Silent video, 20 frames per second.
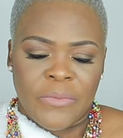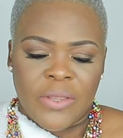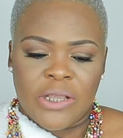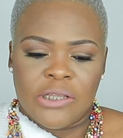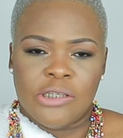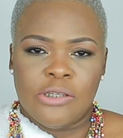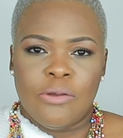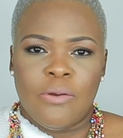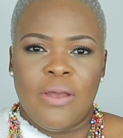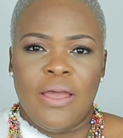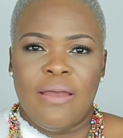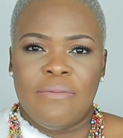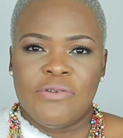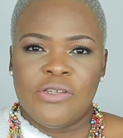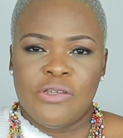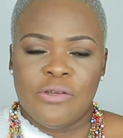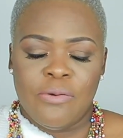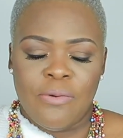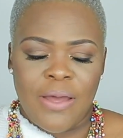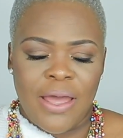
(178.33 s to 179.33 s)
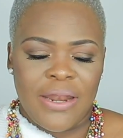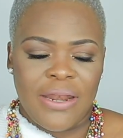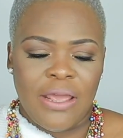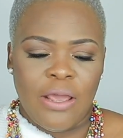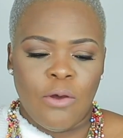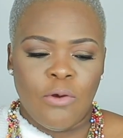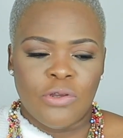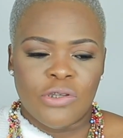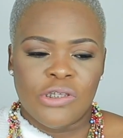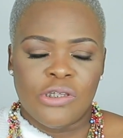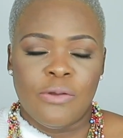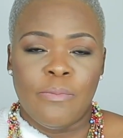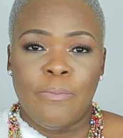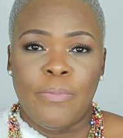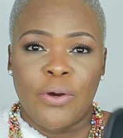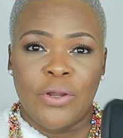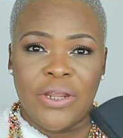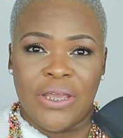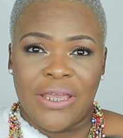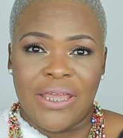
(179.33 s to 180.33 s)
So and I also
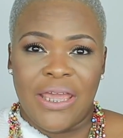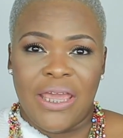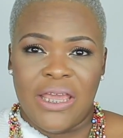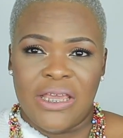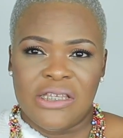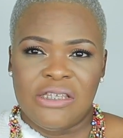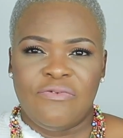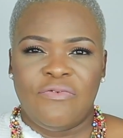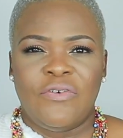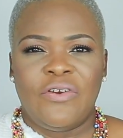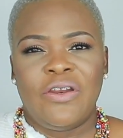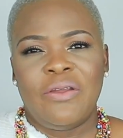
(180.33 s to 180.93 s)
bought a case for